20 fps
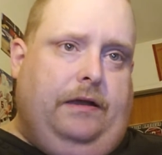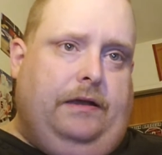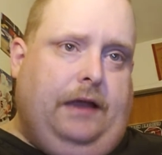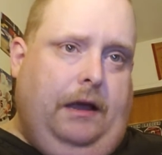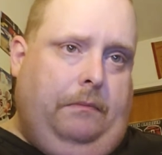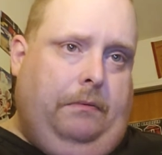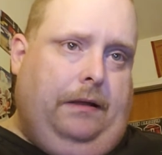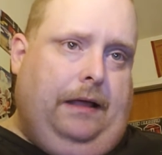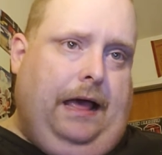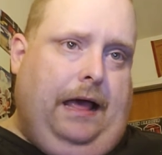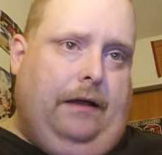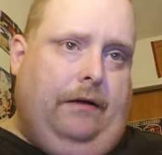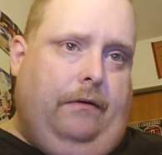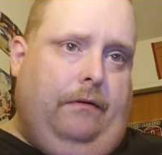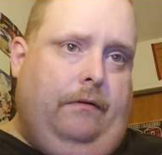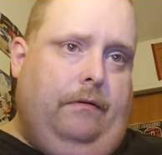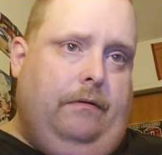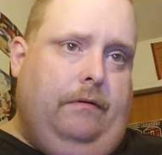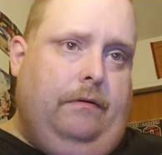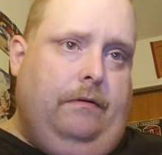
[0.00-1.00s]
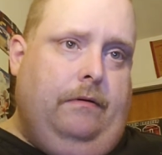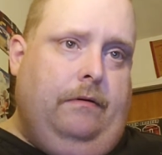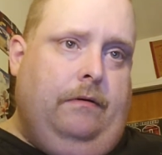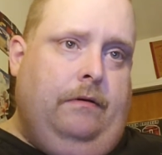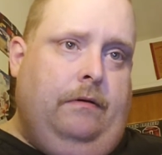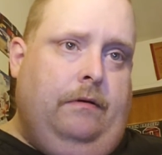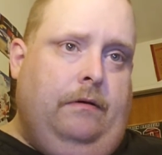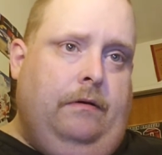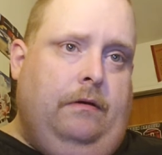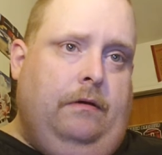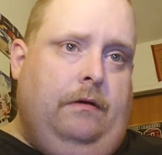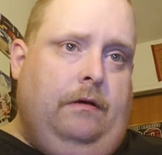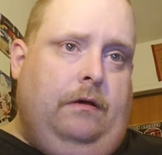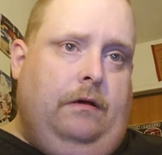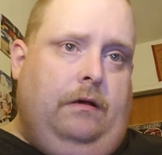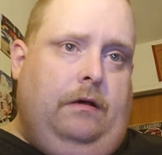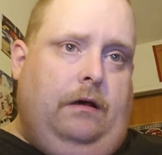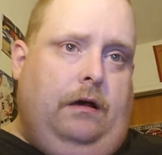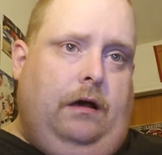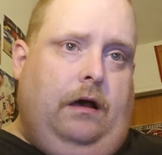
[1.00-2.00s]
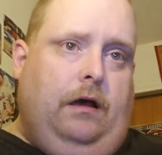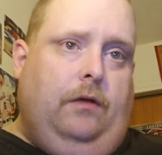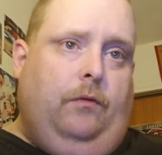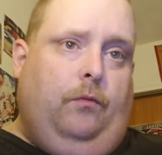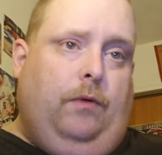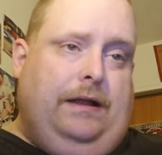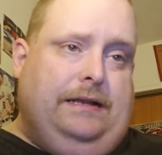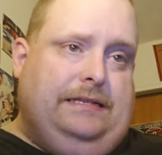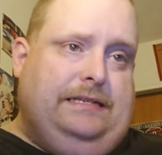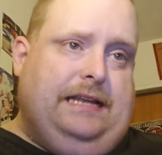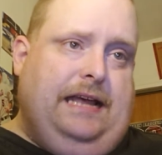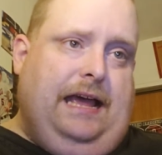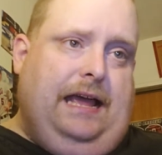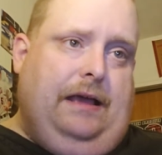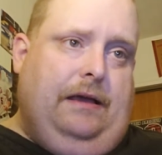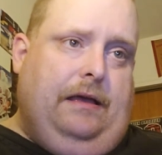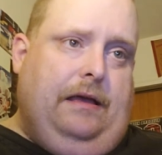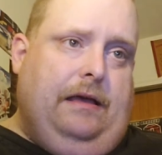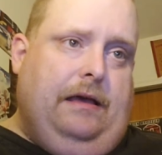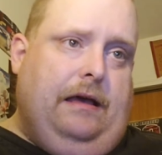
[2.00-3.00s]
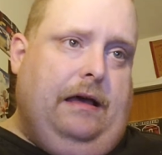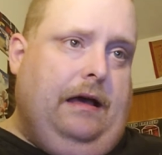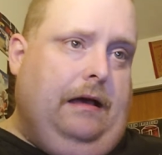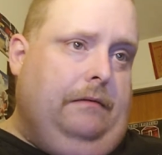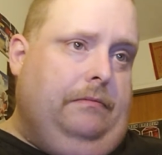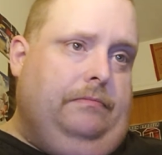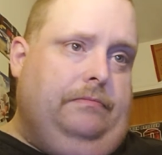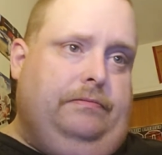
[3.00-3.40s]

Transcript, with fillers: doubleheader on Wednesday. Uh,